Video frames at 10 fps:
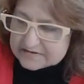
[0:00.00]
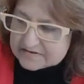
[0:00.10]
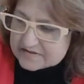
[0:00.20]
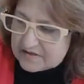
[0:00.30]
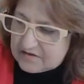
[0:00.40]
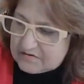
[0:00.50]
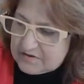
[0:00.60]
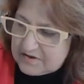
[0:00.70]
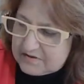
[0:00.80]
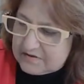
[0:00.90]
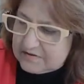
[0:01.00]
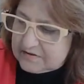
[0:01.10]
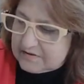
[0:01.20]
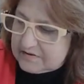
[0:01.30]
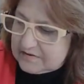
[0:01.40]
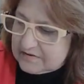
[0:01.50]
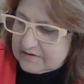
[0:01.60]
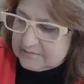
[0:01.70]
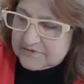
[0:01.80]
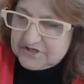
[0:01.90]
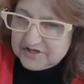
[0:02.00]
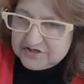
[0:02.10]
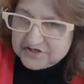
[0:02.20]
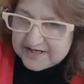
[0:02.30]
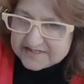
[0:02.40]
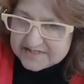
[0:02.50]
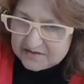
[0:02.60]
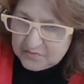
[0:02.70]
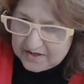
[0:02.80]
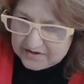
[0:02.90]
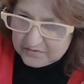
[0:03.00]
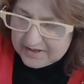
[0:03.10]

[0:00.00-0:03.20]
So, Michelle, did you get tea while you